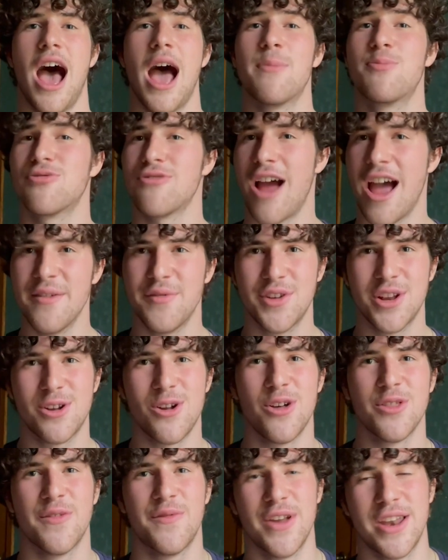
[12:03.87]
I
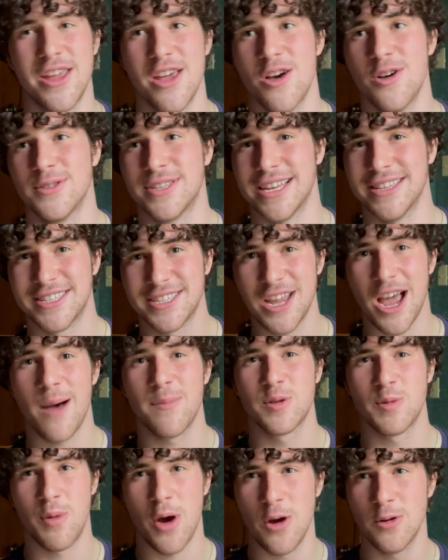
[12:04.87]
privated all the videos and
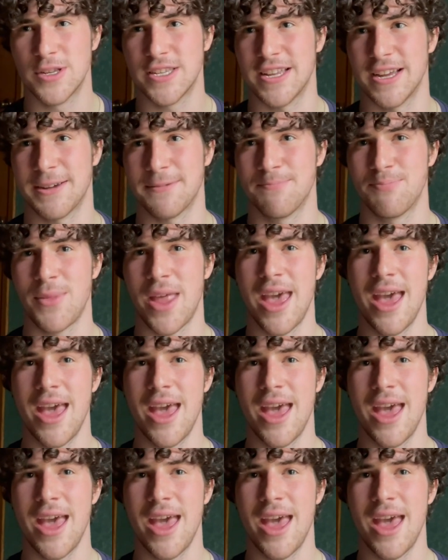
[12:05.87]
stopped posting.